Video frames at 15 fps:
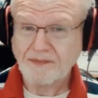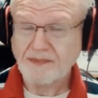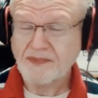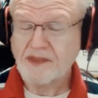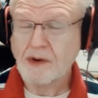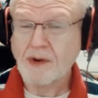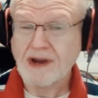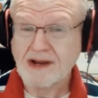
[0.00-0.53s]

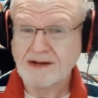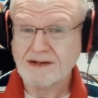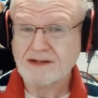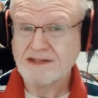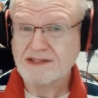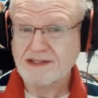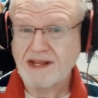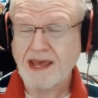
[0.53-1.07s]
though I
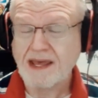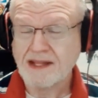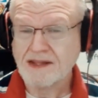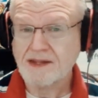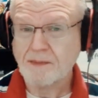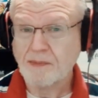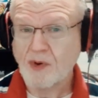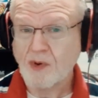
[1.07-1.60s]

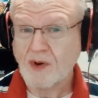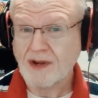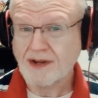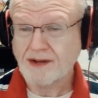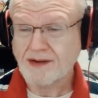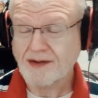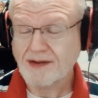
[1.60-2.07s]
understand the point.